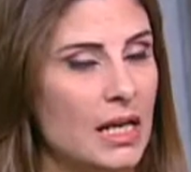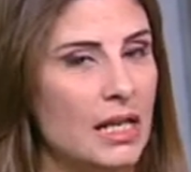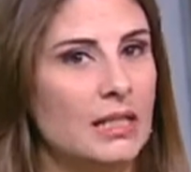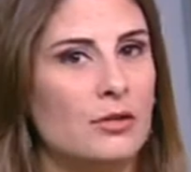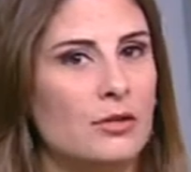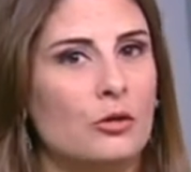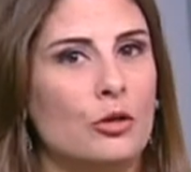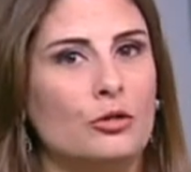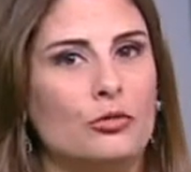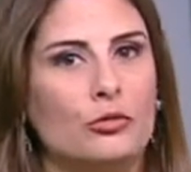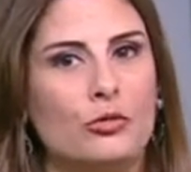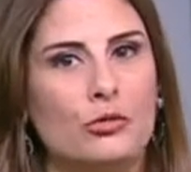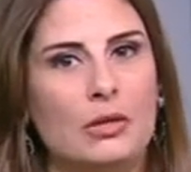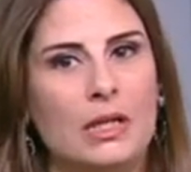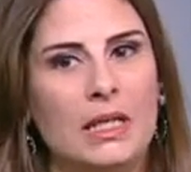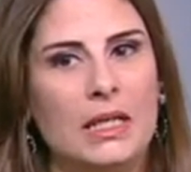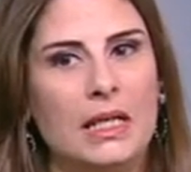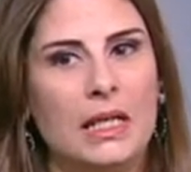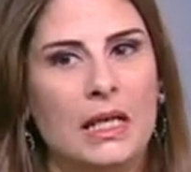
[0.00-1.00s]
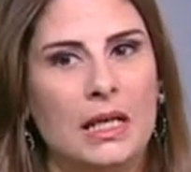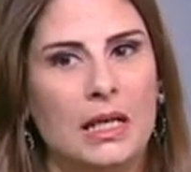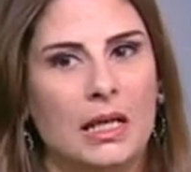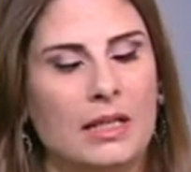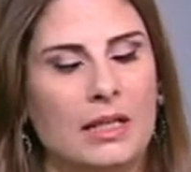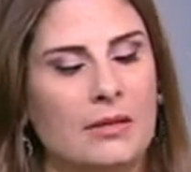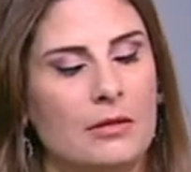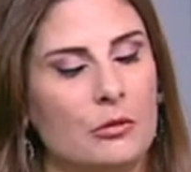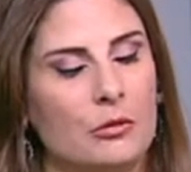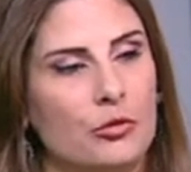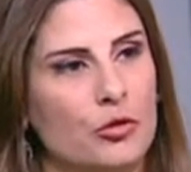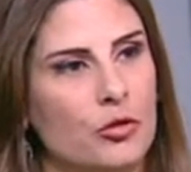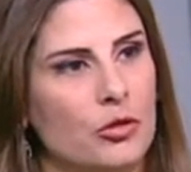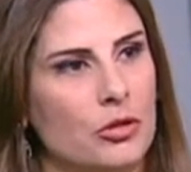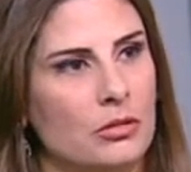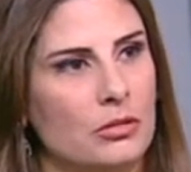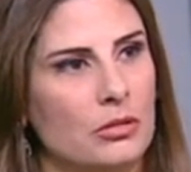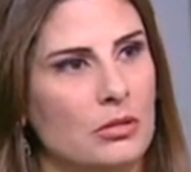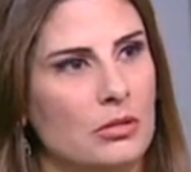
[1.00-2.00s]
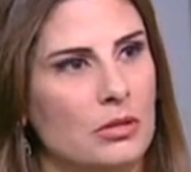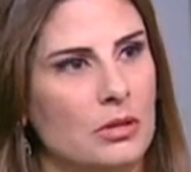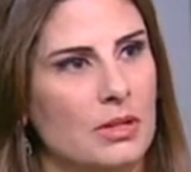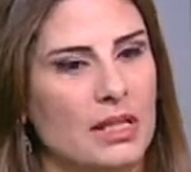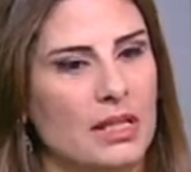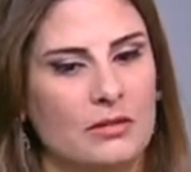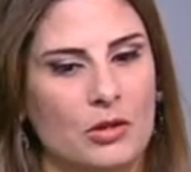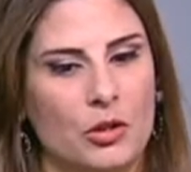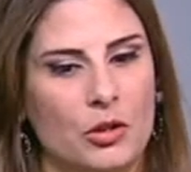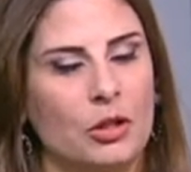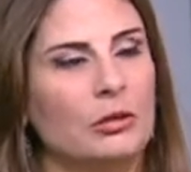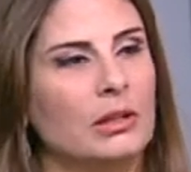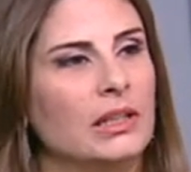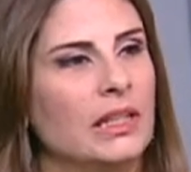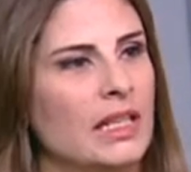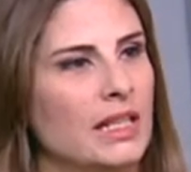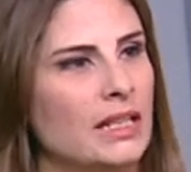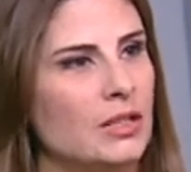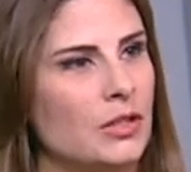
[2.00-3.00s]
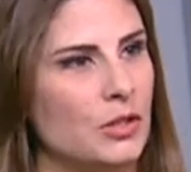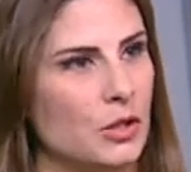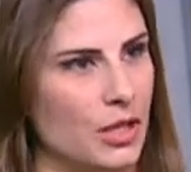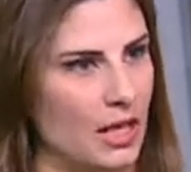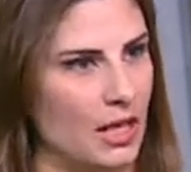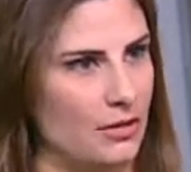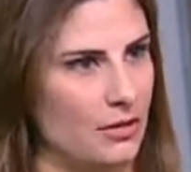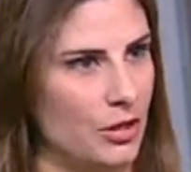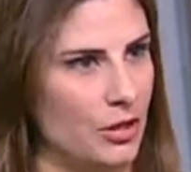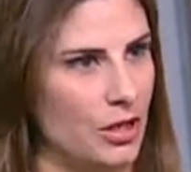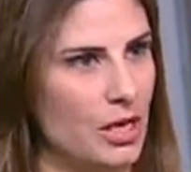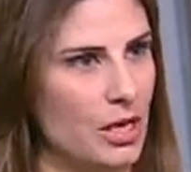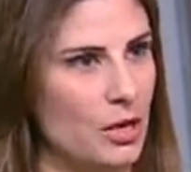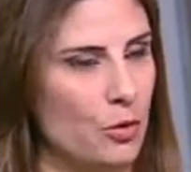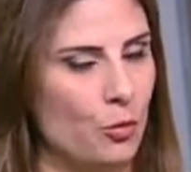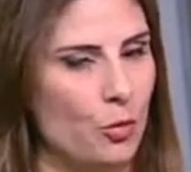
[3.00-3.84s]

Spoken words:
It's not only solutions that are not linked together.